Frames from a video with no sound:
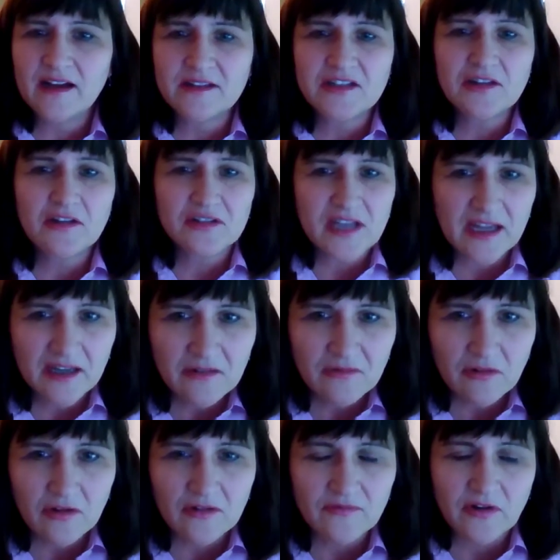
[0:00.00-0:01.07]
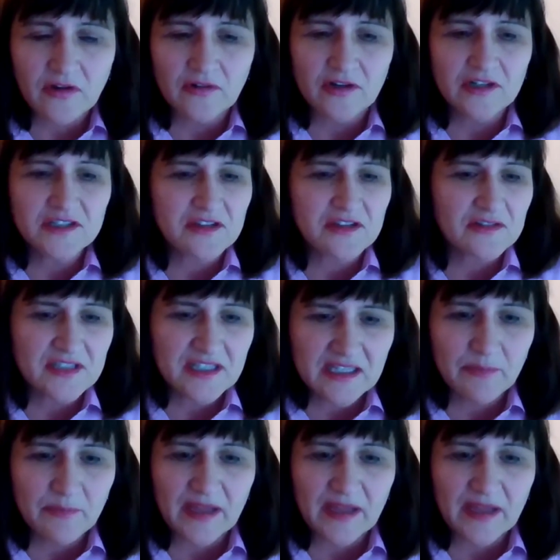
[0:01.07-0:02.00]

uh, to those unenrolled voters, those